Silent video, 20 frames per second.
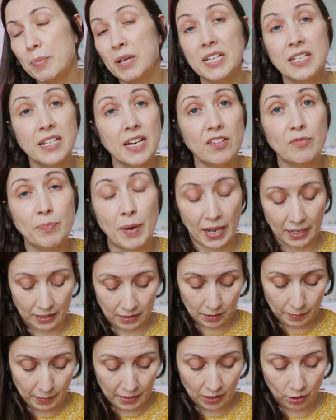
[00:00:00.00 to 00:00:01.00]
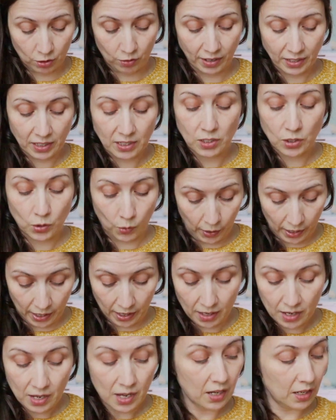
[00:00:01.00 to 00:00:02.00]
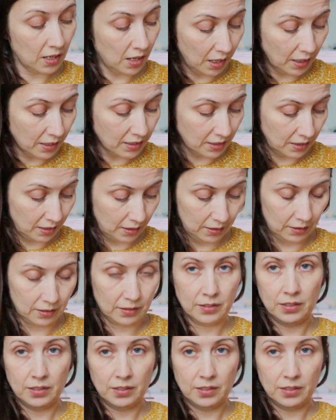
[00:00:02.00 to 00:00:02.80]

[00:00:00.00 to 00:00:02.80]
PDF pattern to make a granny square cardigan.